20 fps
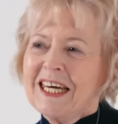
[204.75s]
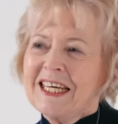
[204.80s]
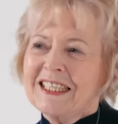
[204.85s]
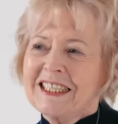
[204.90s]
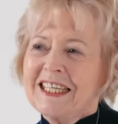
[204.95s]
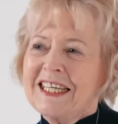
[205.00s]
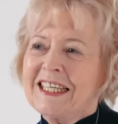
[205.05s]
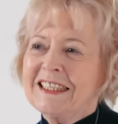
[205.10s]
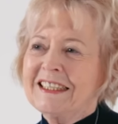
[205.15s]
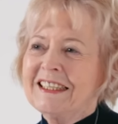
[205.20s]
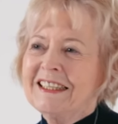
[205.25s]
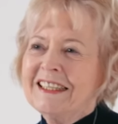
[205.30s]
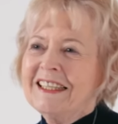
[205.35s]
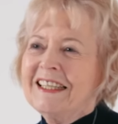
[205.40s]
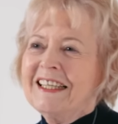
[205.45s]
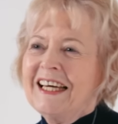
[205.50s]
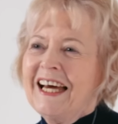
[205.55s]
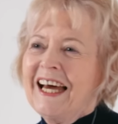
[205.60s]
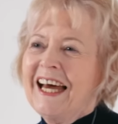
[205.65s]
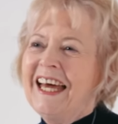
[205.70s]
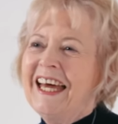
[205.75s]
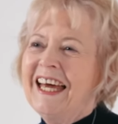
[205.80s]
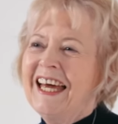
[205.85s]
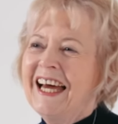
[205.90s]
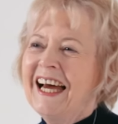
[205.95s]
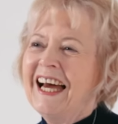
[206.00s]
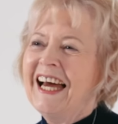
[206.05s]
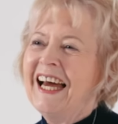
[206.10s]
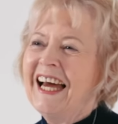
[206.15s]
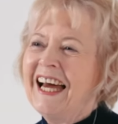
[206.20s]
get in. We
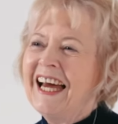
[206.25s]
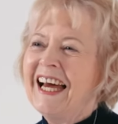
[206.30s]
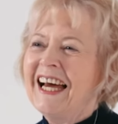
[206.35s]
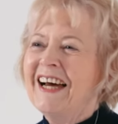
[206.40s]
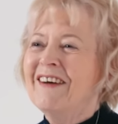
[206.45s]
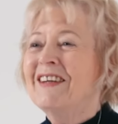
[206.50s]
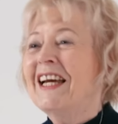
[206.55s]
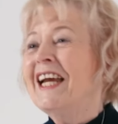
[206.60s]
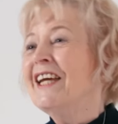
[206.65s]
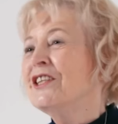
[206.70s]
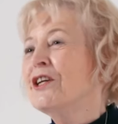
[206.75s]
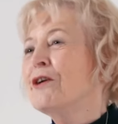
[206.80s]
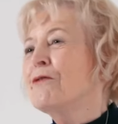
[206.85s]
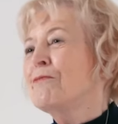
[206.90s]
took a real shine to